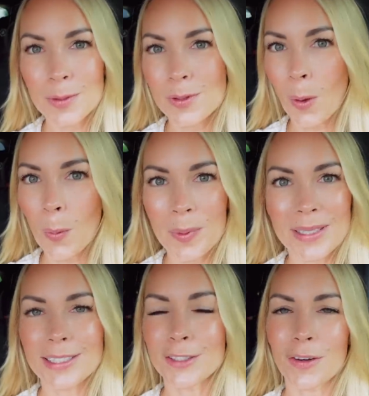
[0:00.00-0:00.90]
was so
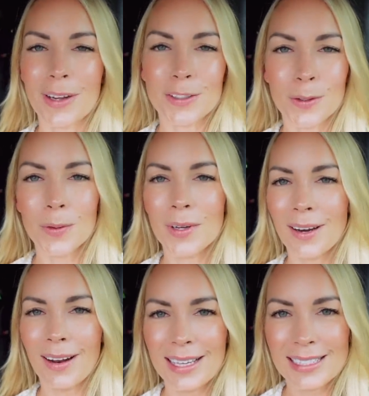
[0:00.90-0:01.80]
busy trying to
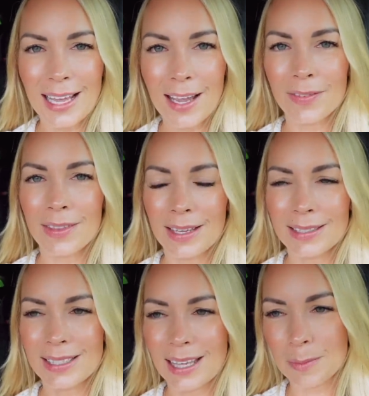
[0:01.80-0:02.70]
organize
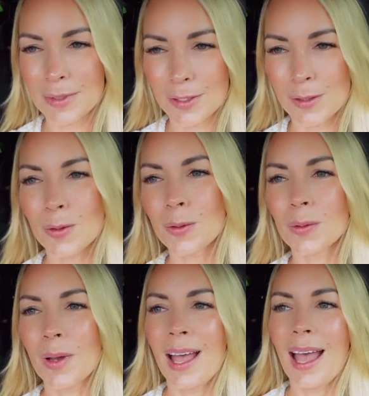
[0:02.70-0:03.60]
everything to get them to
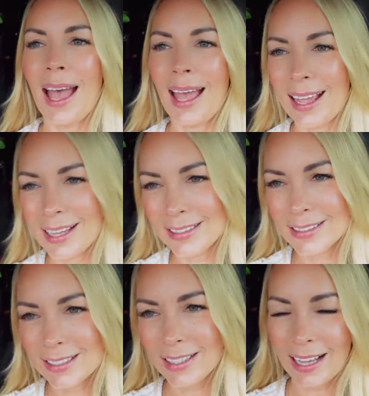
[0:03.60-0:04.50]
school
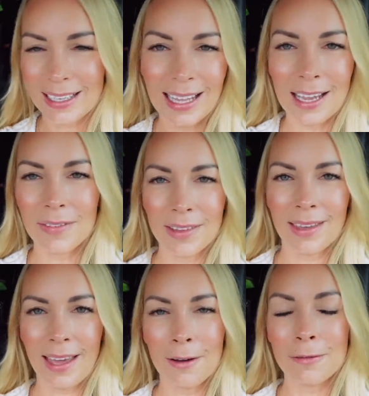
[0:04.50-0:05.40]
and like lay
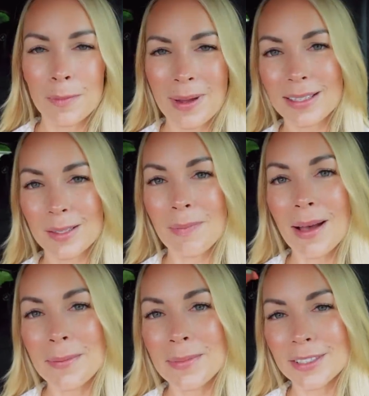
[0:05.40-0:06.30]
everything out for Matt's
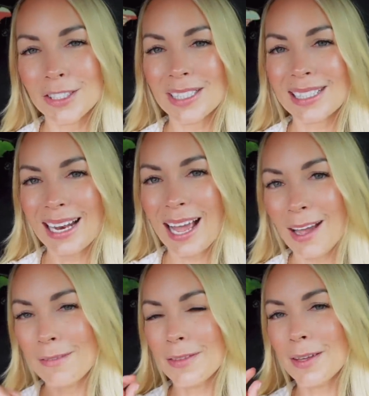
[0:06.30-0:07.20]
mum. She's gonna
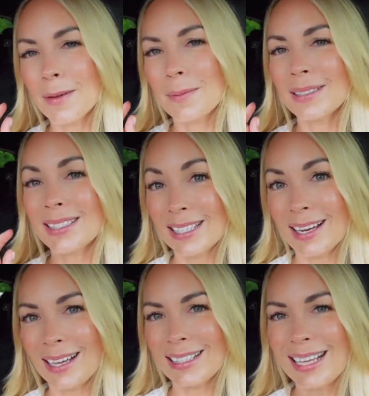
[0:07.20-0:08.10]
have them
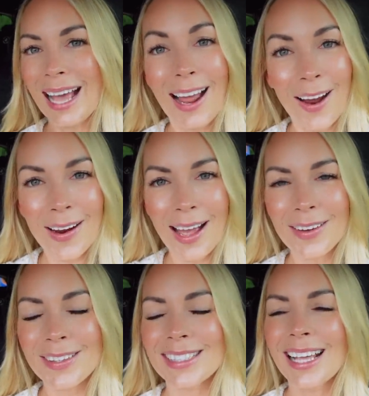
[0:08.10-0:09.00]
tonight at our
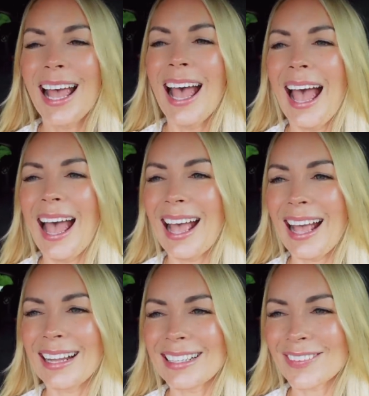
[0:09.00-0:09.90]
house,
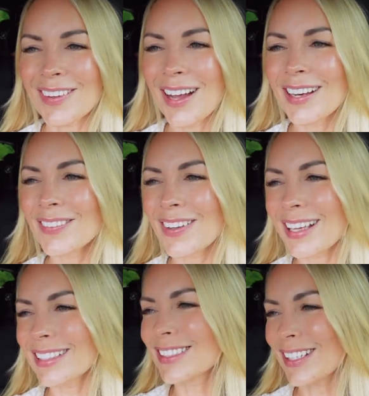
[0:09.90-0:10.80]
and I've kind of
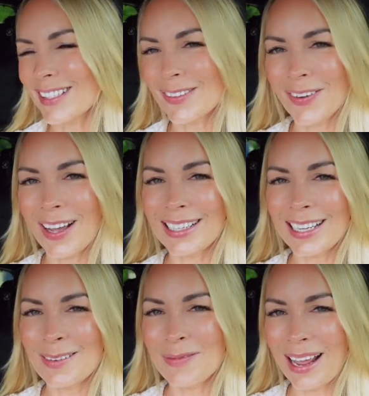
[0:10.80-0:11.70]
like justified
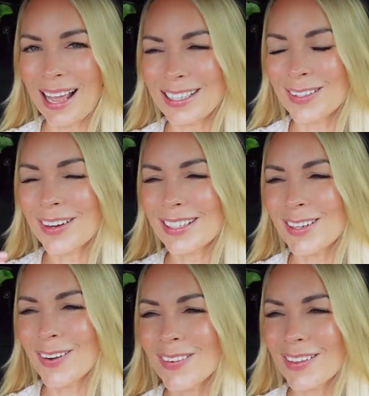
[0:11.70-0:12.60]
it in my head. You guys
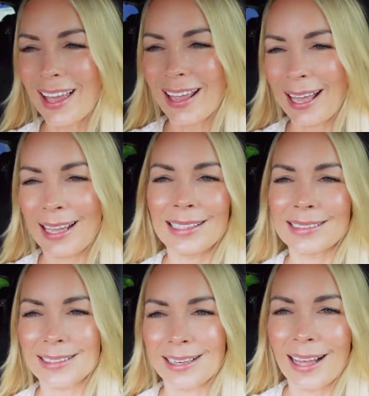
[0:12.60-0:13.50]
know that I hate
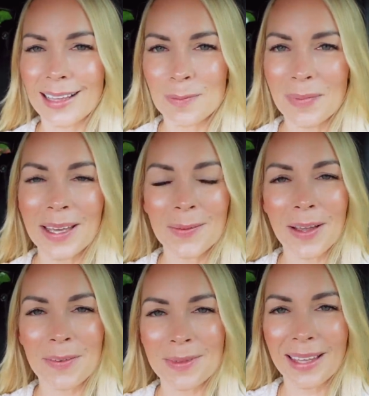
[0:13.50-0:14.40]
like being
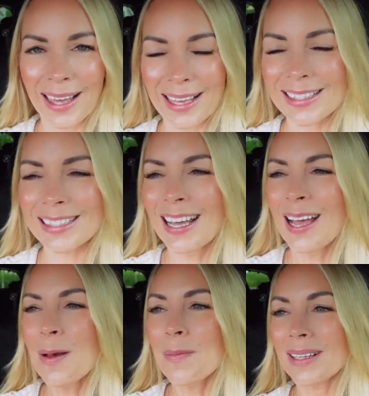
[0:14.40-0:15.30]
away from the kids,
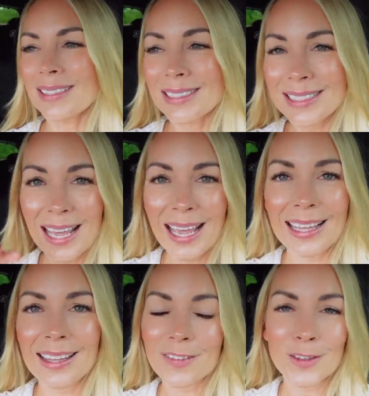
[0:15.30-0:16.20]
but
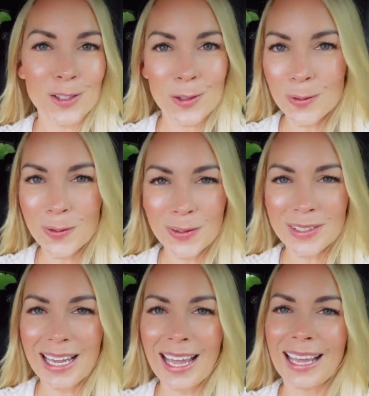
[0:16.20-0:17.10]
today they've got school all
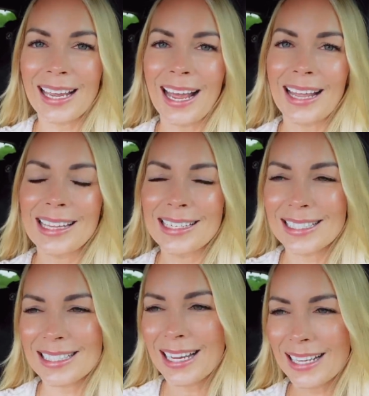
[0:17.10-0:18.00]
day and then
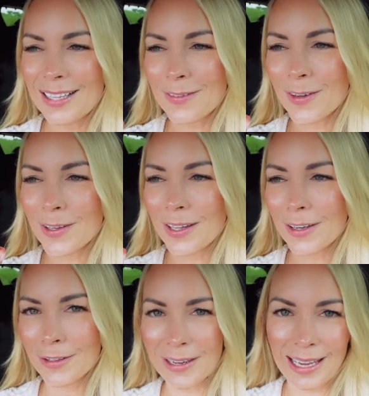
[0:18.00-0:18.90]
tonight they've got
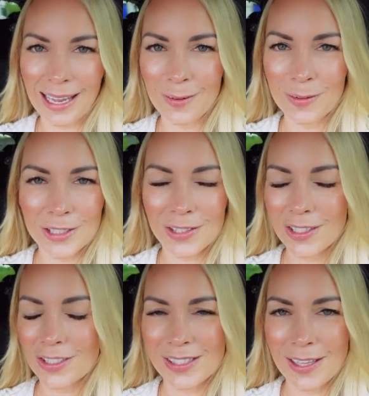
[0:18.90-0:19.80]
their cricket, which they
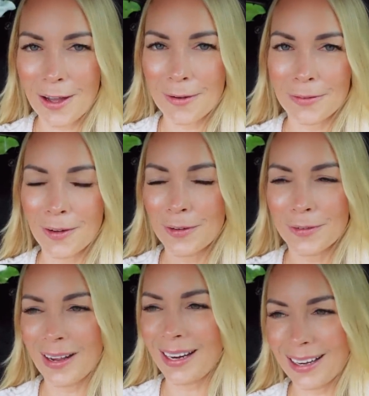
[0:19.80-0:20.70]
just love on a Friday